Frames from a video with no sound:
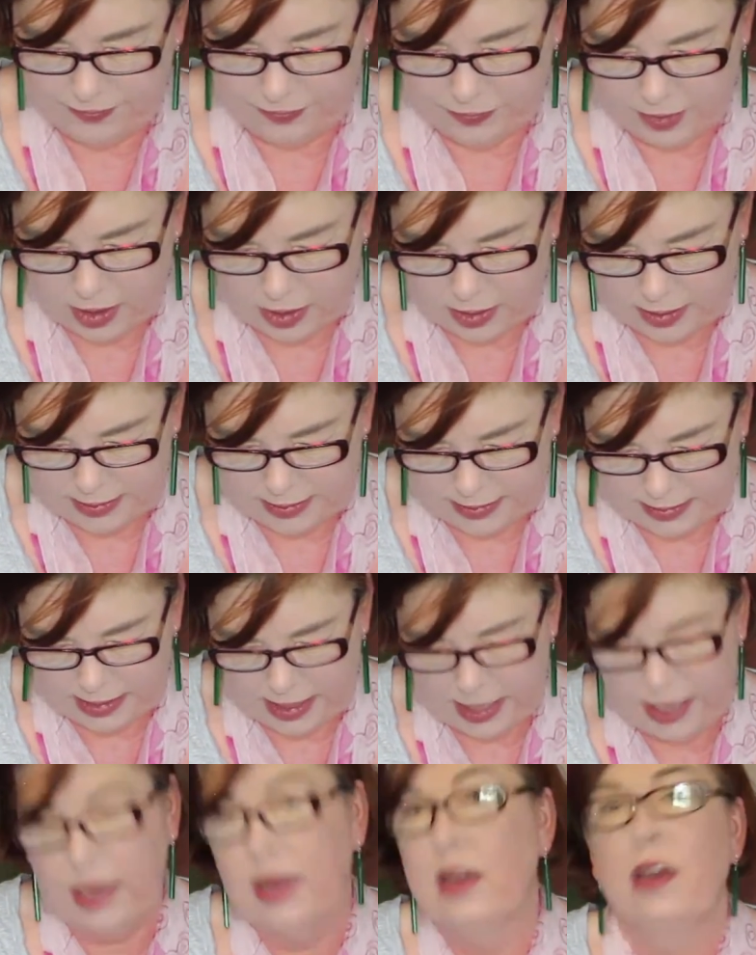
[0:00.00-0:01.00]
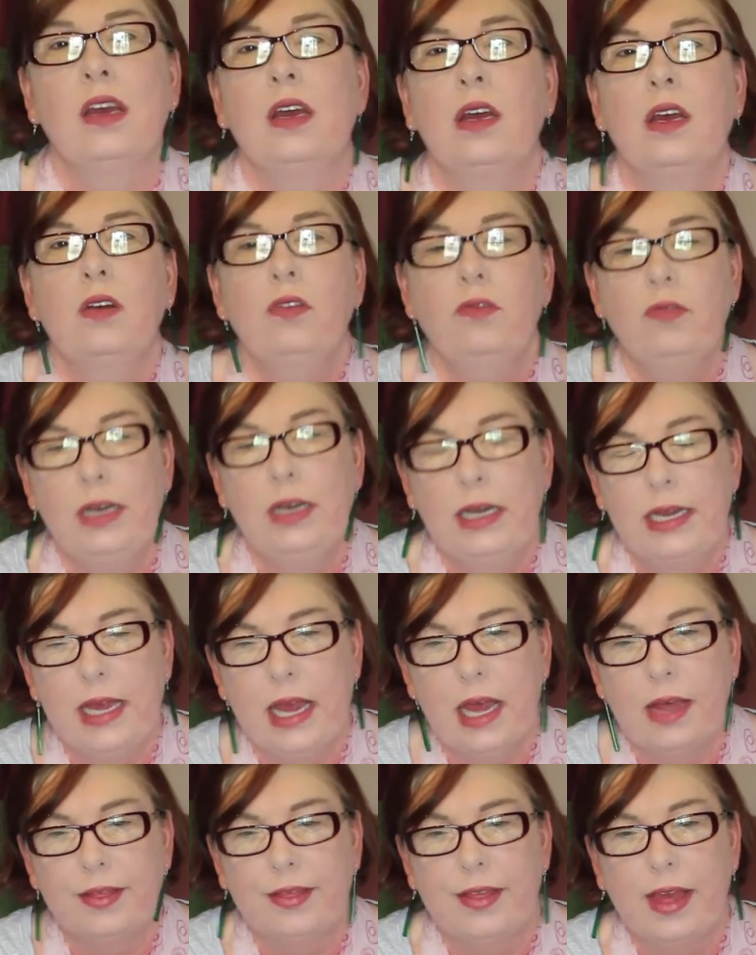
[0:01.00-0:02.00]
you can see really
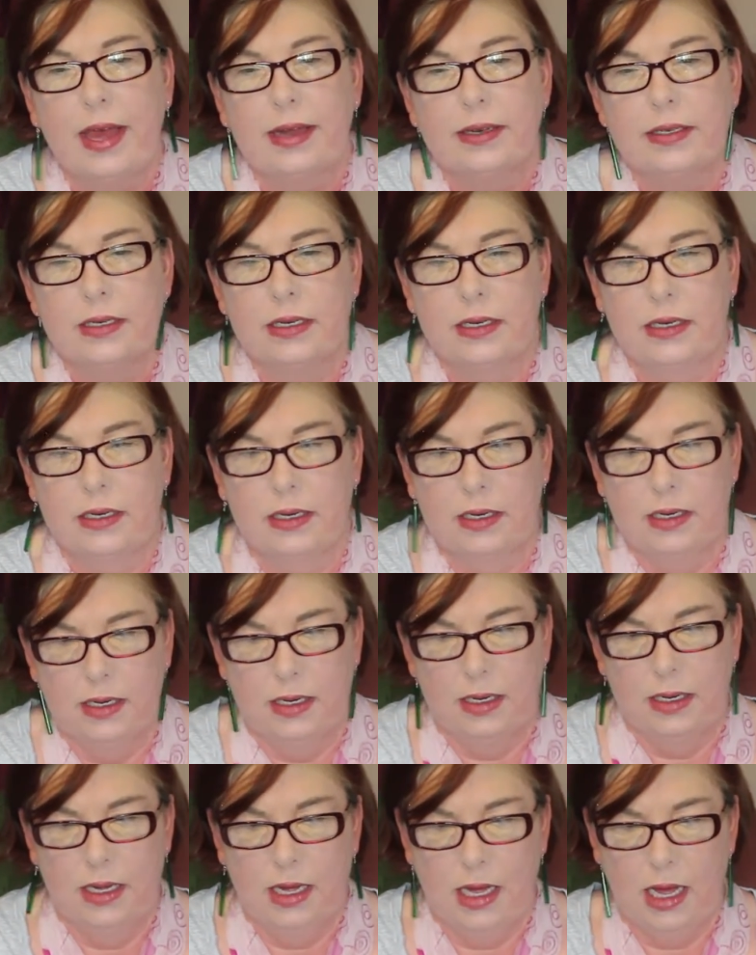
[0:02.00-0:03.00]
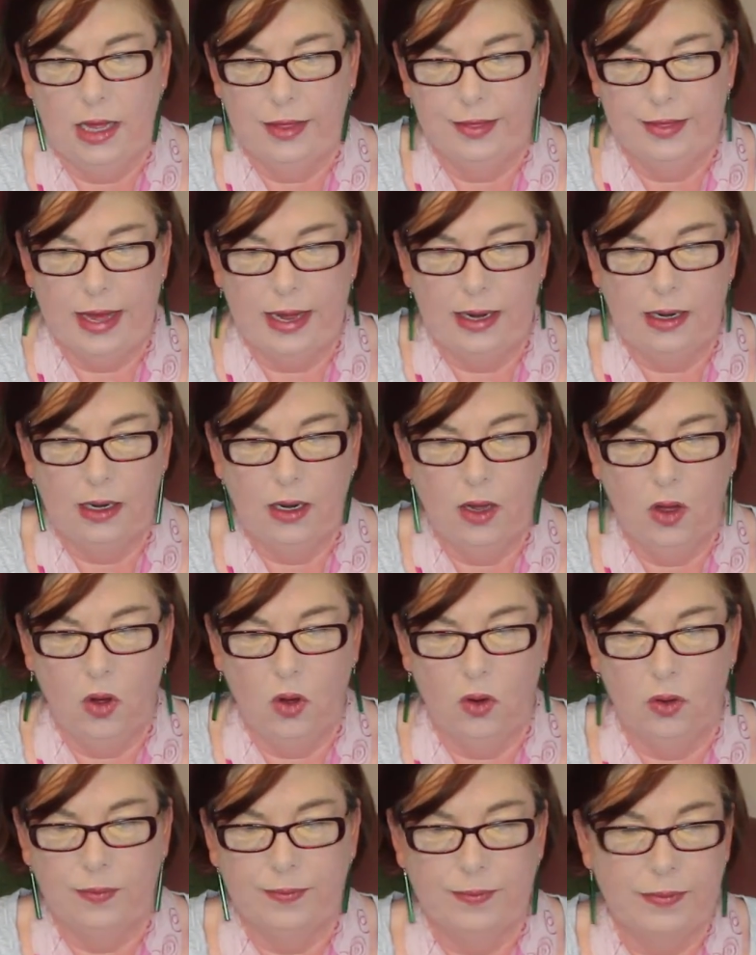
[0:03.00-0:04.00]
aren't that
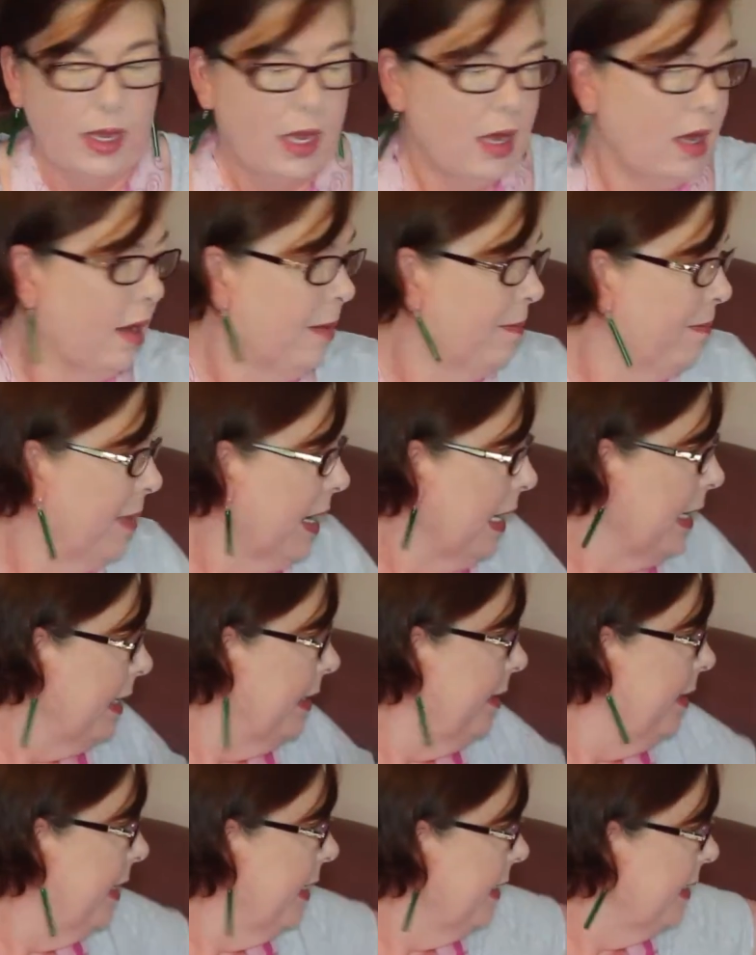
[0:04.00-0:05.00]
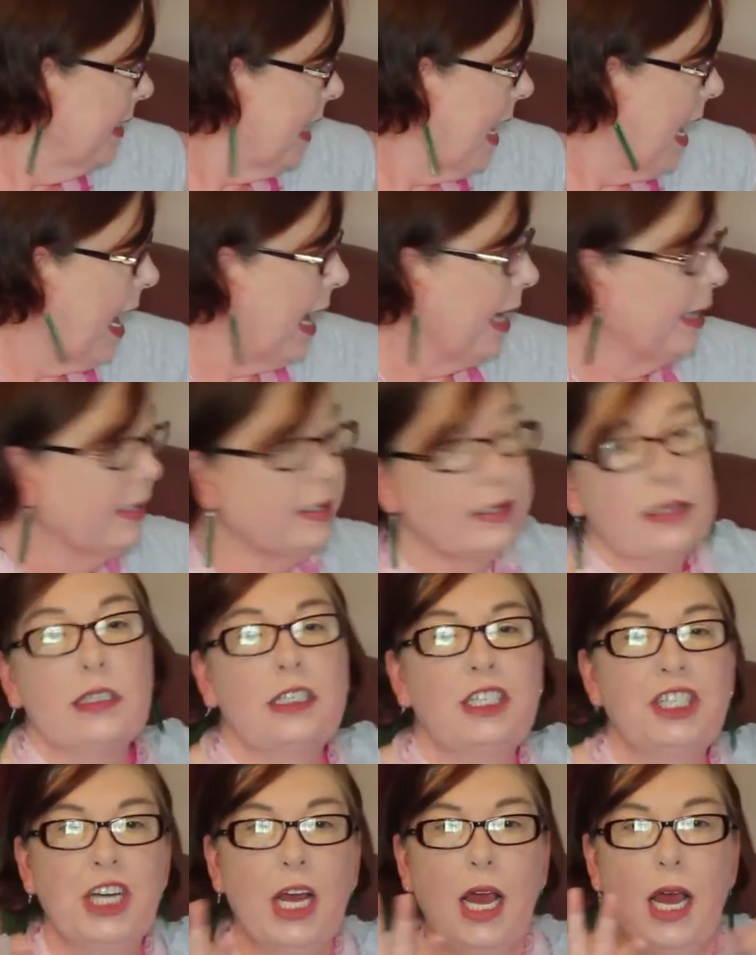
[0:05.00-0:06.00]
long. But in this hat, the
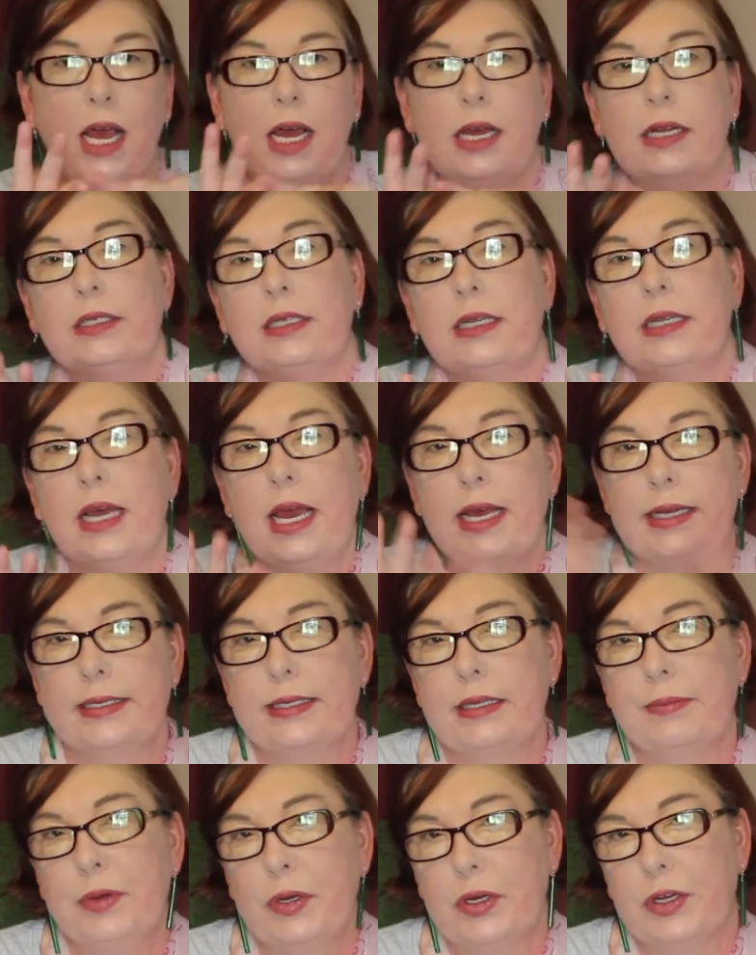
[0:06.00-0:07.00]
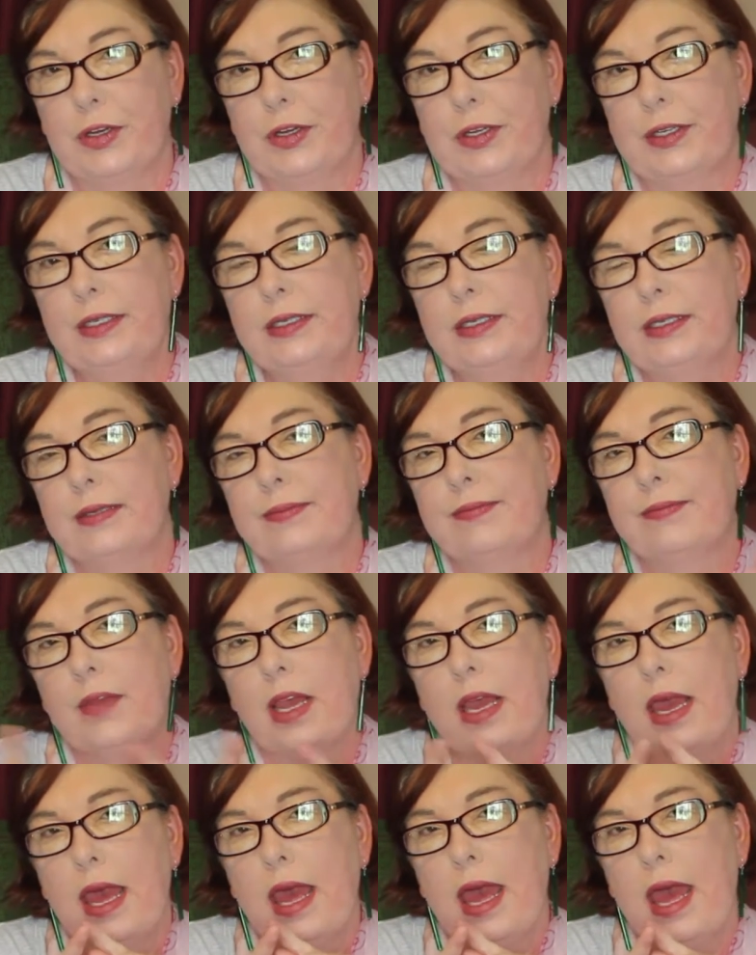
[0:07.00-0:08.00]
chart has the birds,
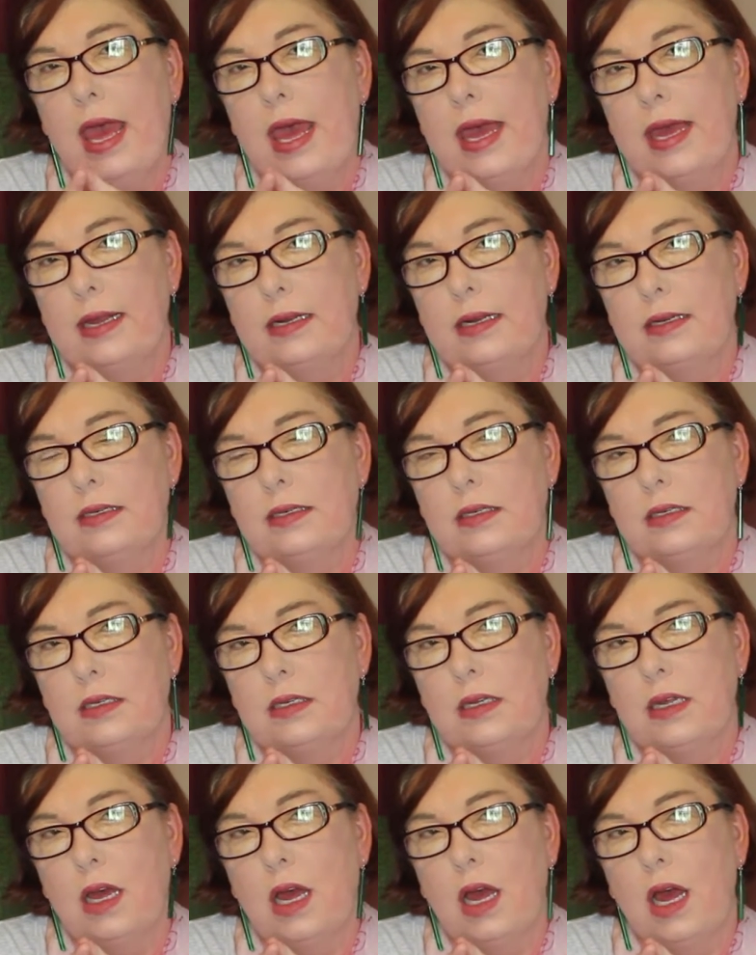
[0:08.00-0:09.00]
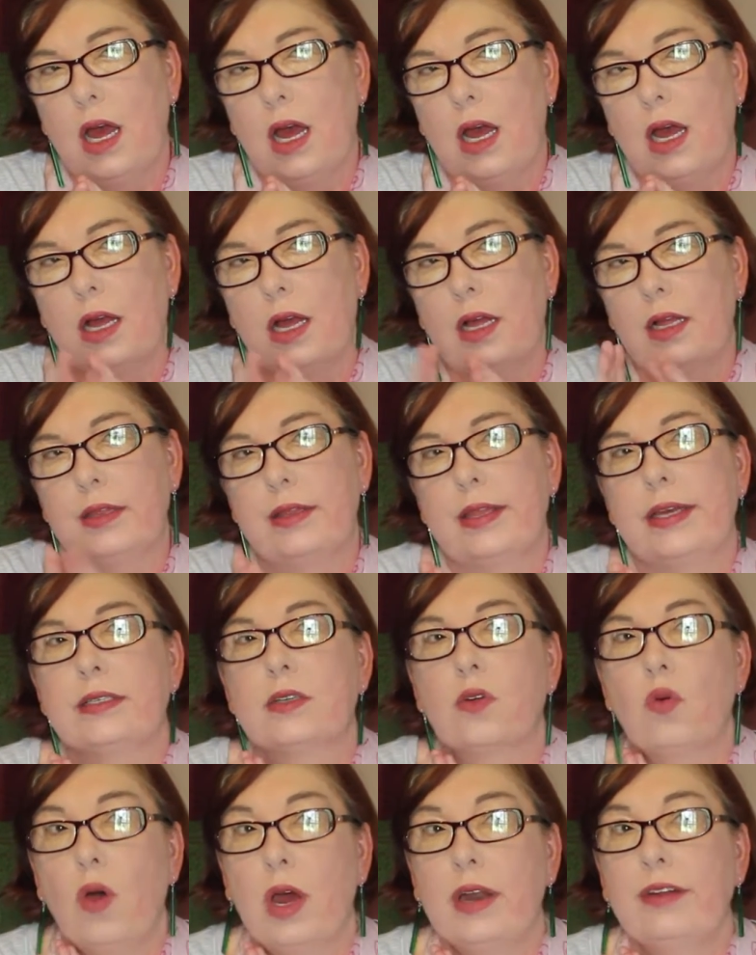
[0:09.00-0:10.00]
and there's
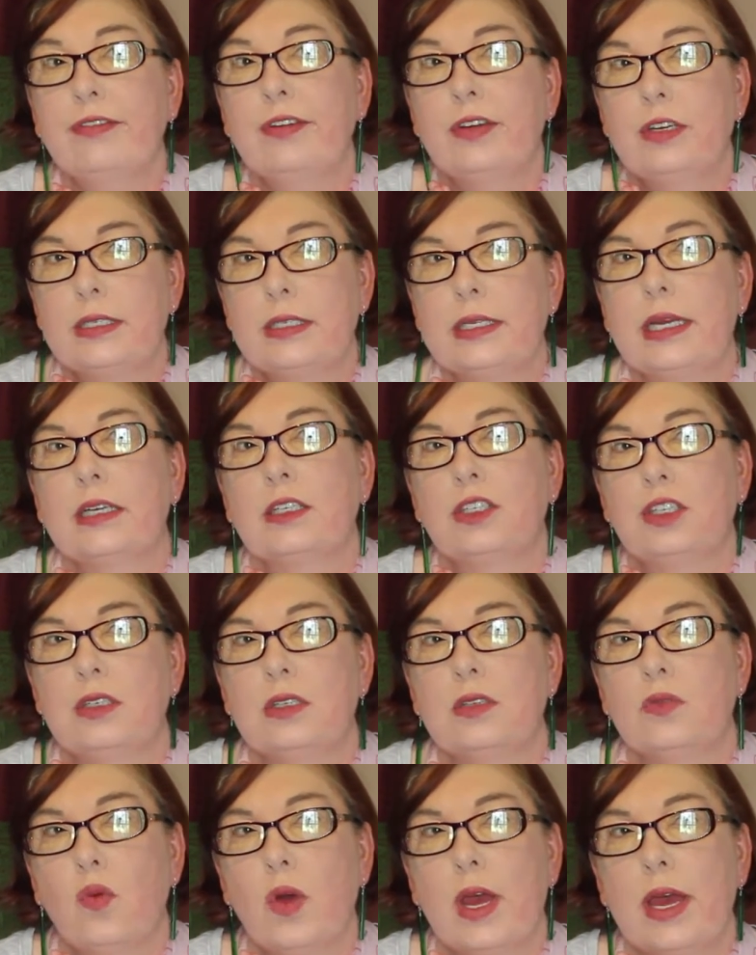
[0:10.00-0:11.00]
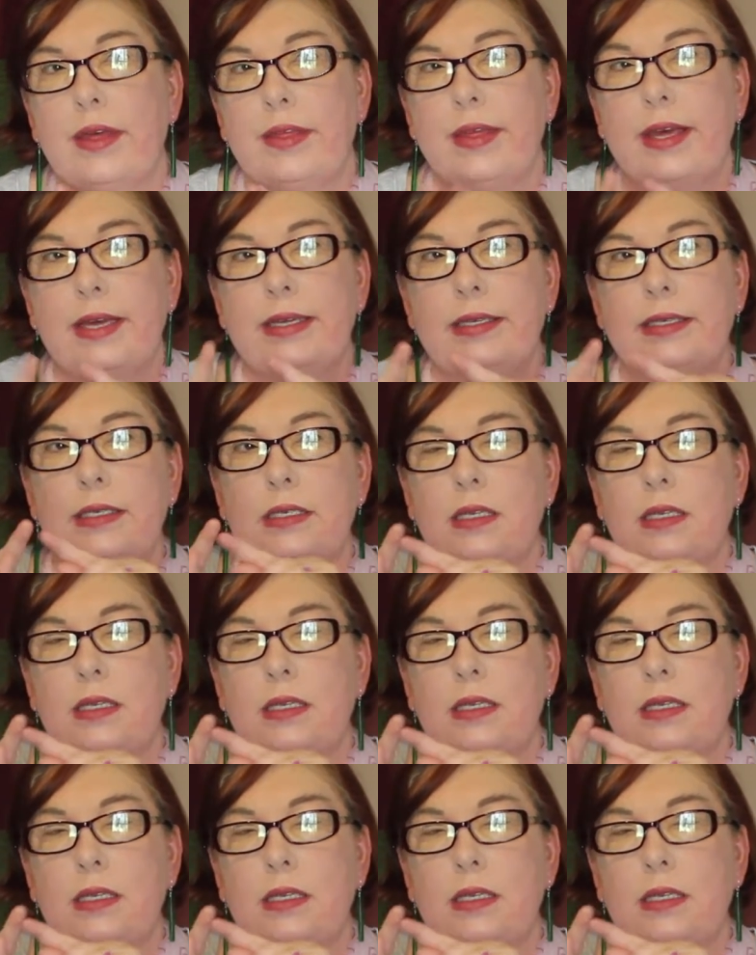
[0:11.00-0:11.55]
quite a few sections where there's